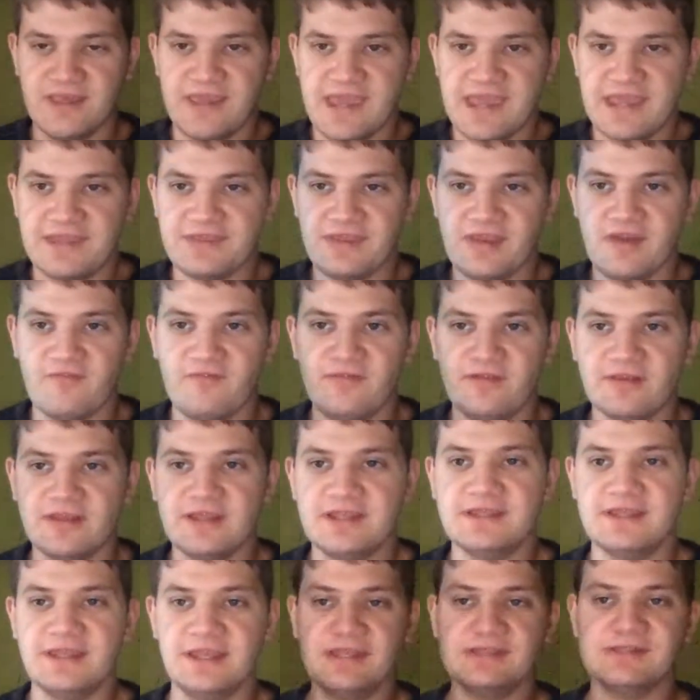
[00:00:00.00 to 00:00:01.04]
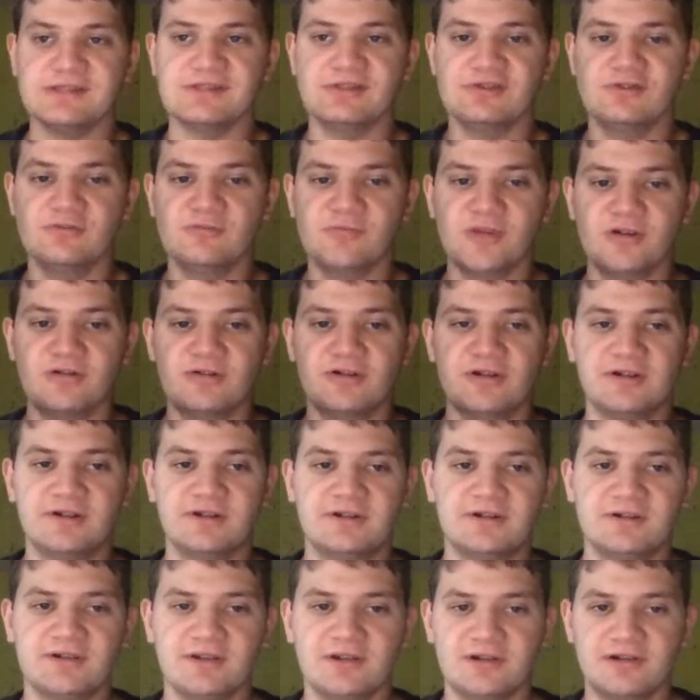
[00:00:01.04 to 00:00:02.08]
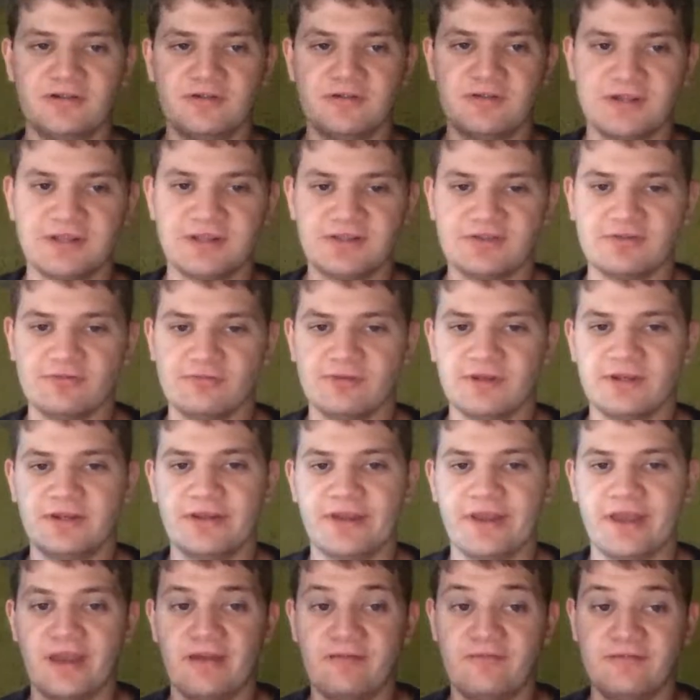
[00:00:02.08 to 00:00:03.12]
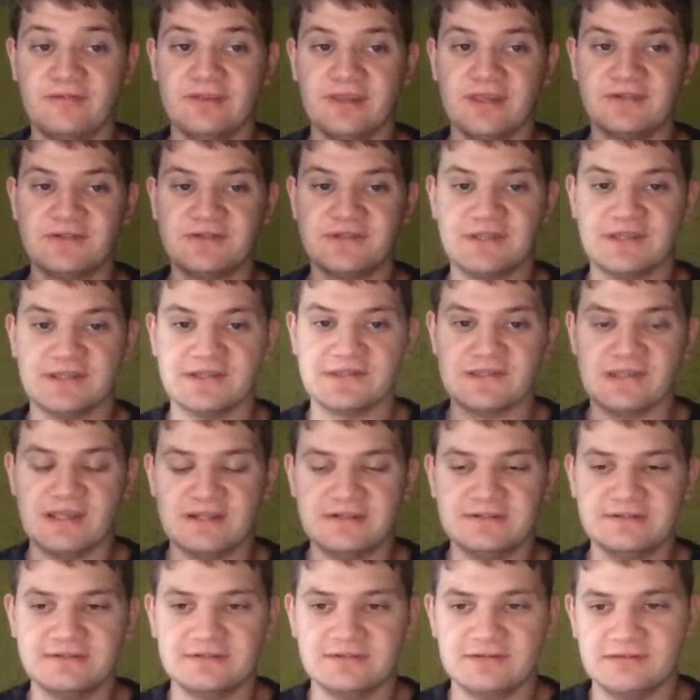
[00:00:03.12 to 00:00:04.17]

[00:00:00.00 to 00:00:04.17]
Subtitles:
It definitely needs a new motor, according to what Felicia said.